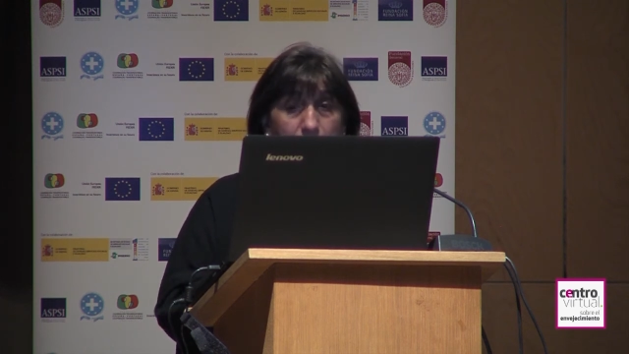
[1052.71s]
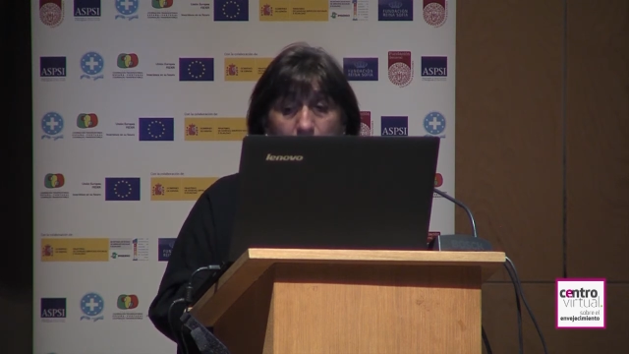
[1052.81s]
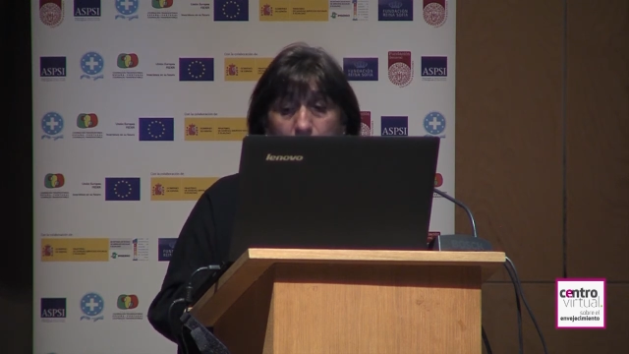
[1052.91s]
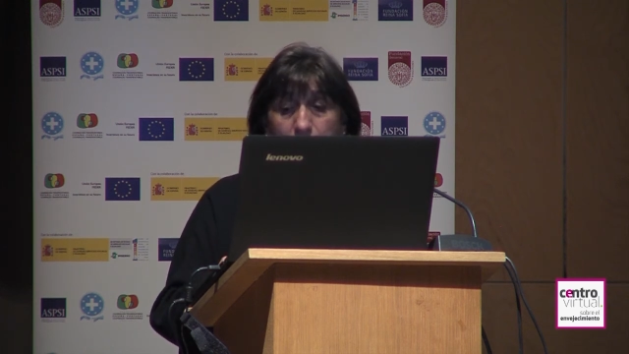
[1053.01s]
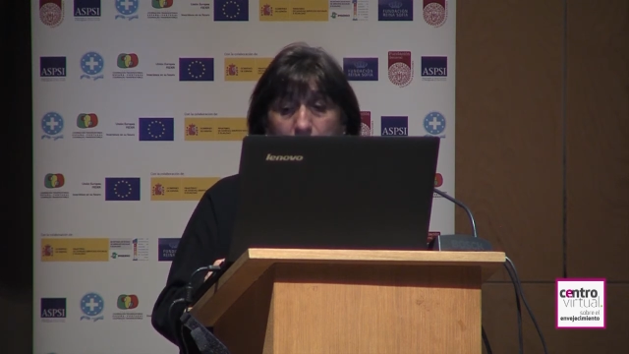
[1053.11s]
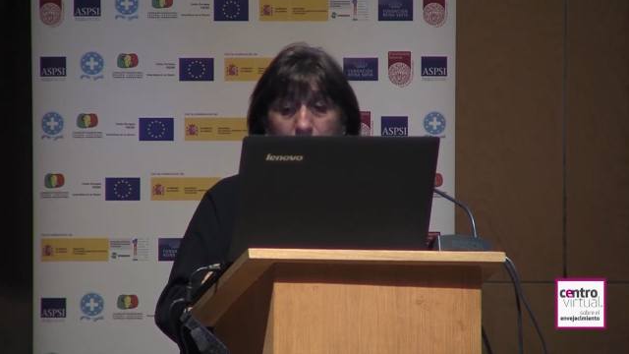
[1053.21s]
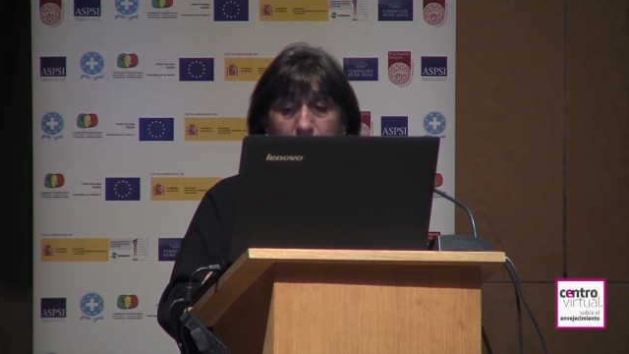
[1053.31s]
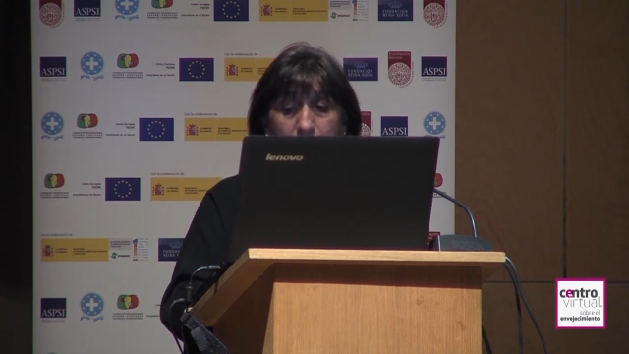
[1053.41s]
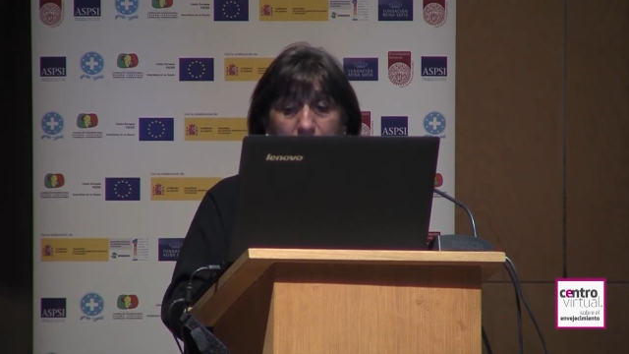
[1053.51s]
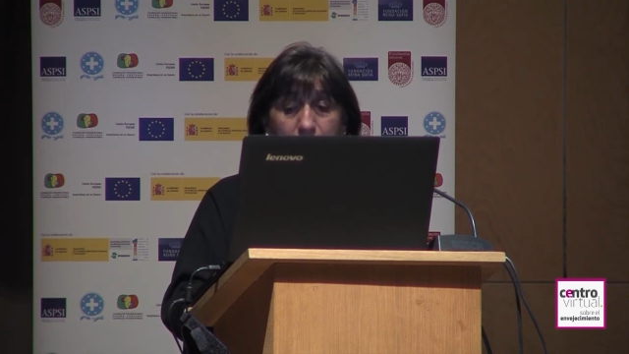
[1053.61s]

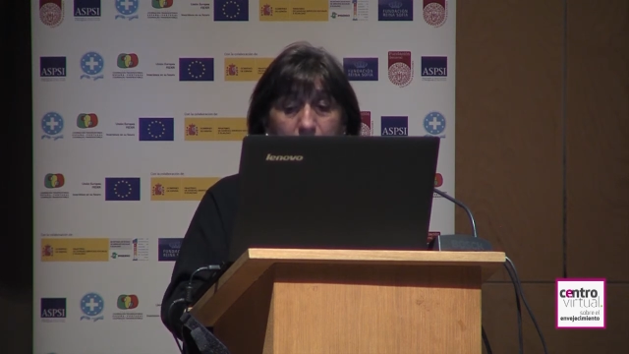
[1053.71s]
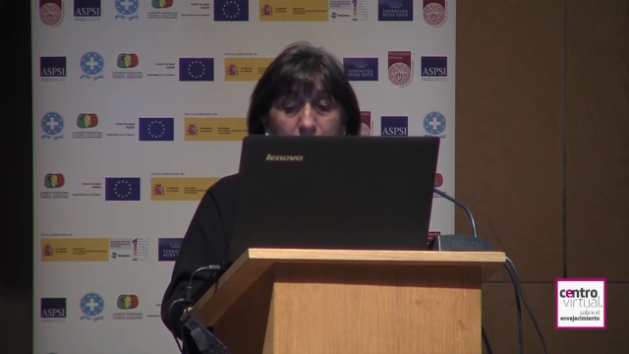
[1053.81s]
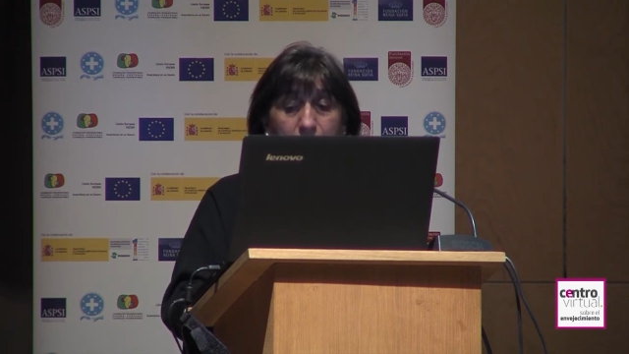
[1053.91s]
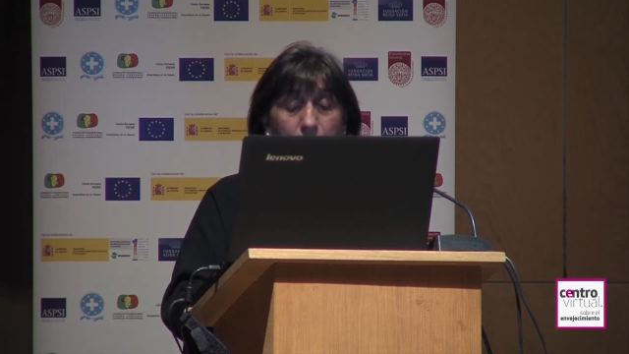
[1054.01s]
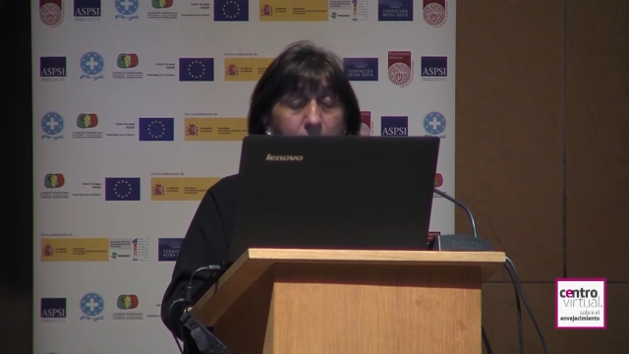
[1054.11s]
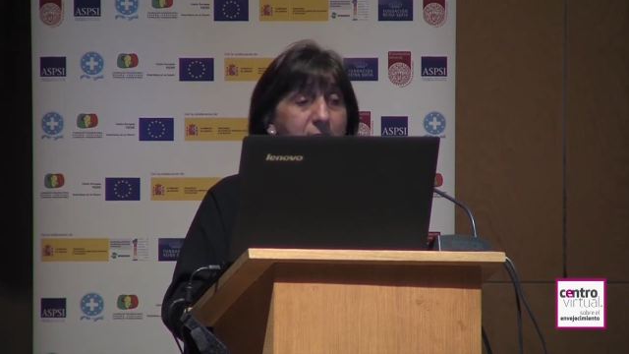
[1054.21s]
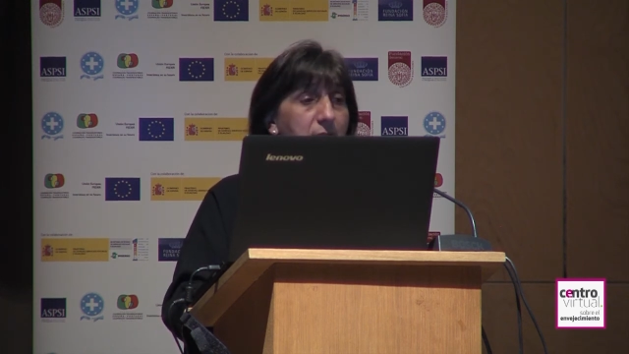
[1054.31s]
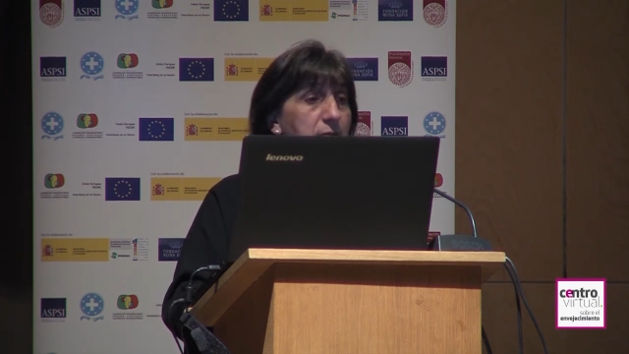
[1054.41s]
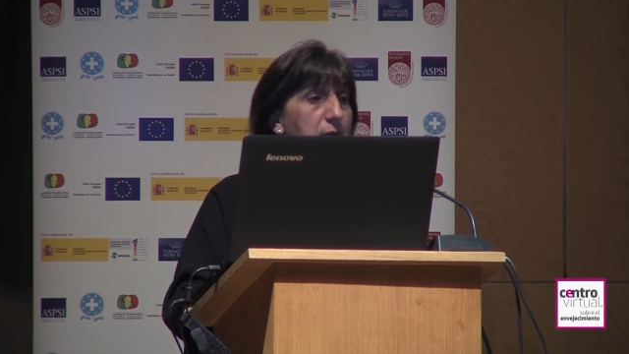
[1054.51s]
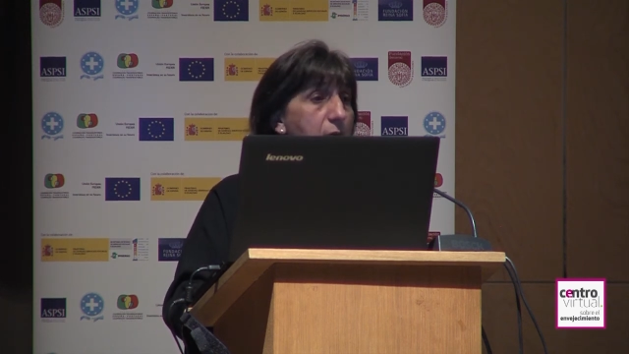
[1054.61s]
Our
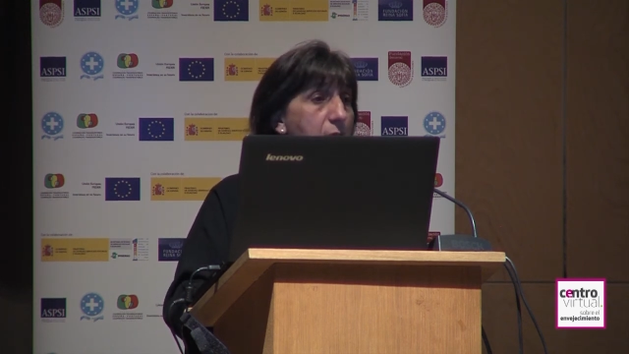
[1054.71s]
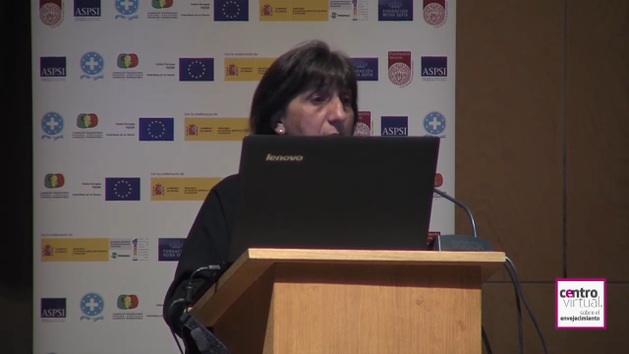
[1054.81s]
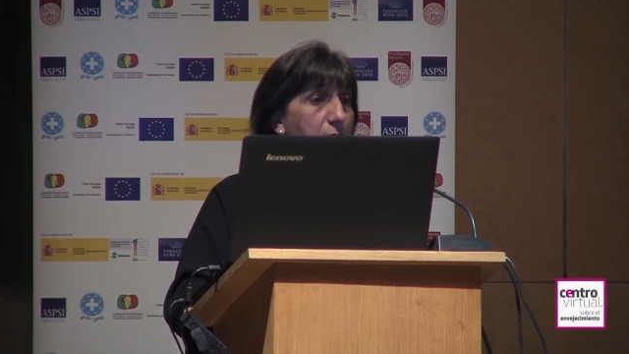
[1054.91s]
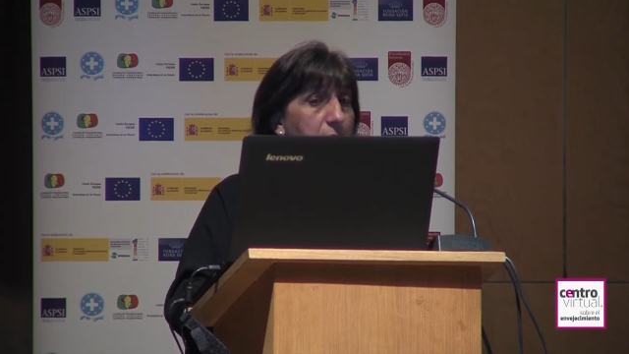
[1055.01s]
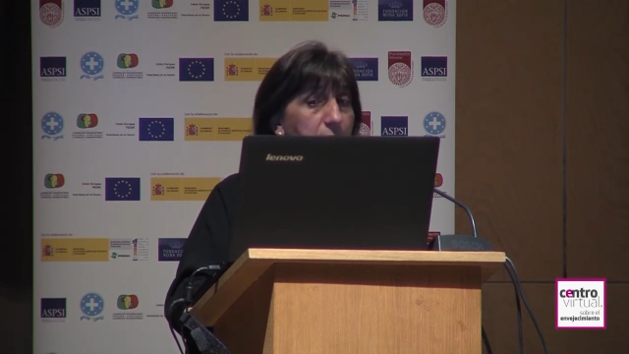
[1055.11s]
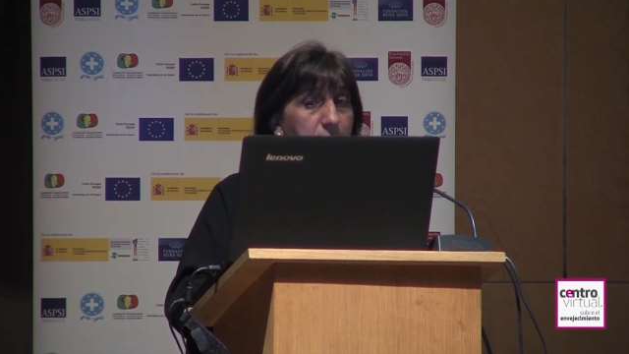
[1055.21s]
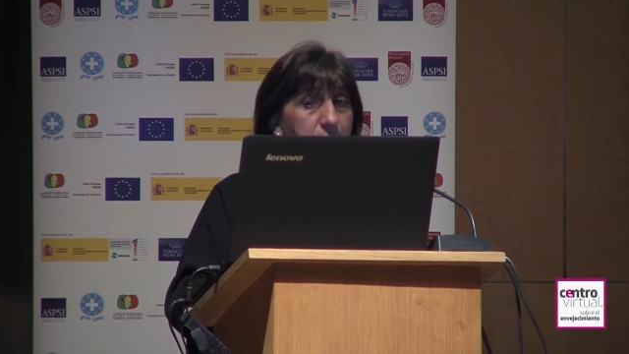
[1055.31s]
men are,